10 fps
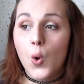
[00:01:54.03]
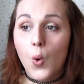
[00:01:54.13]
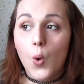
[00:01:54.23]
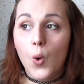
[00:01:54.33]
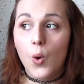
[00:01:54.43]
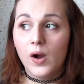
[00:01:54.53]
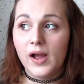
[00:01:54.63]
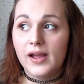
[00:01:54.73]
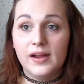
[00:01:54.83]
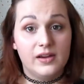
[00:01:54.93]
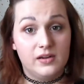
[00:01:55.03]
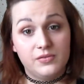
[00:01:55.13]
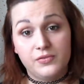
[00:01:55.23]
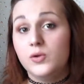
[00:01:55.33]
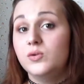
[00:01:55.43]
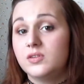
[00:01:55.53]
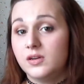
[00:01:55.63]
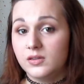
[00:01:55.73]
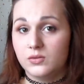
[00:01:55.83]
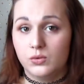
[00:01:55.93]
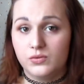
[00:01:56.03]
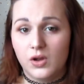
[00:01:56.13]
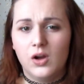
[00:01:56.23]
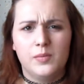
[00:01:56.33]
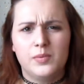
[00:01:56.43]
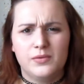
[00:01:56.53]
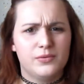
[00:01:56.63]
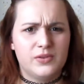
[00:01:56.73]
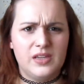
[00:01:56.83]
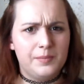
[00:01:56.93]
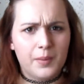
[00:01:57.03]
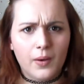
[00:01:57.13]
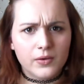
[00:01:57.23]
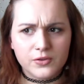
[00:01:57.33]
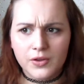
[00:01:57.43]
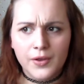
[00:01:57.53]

Or an infuser sort of type of teapot.